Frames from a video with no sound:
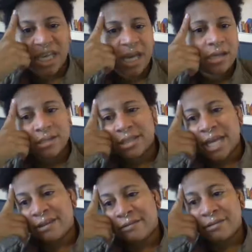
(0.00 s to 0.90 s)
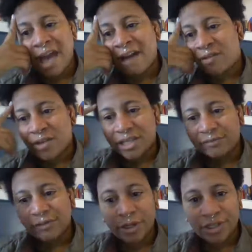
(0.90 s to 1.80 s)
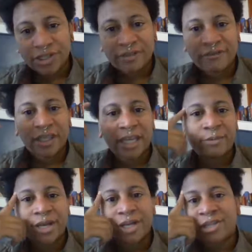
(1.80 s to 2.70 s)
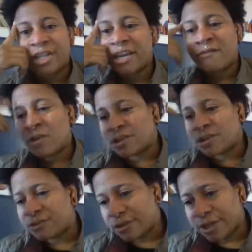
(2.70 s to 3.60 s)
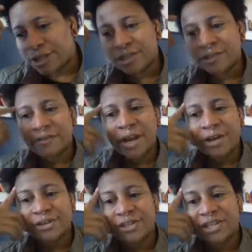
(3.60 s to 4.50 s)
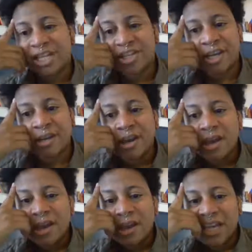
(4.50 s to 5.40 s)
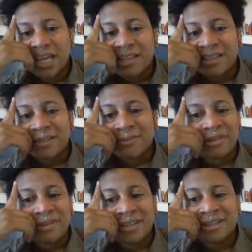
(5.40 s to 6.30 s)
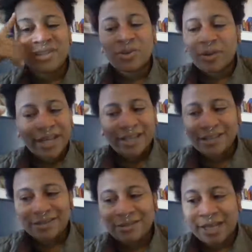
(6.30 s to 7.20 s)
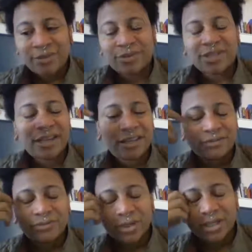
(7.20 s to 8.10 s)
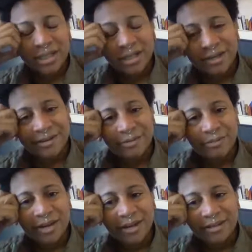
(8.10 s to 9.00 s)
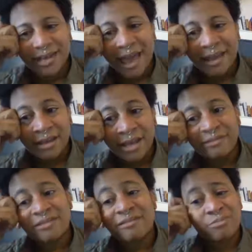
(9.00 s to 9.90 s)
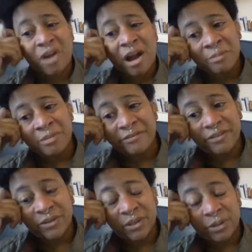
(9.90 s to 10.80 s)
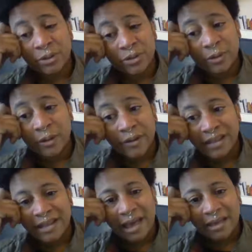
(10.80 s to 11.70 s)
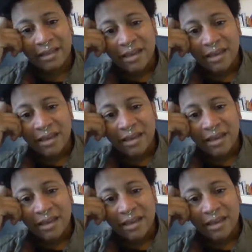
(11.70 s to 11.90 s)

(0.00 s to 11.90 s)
because they can have all these flourishes of language. They can have all these flourishes of characterization. This story is, like you said, it's 1,400 words, and it probably feels a little shorter than that.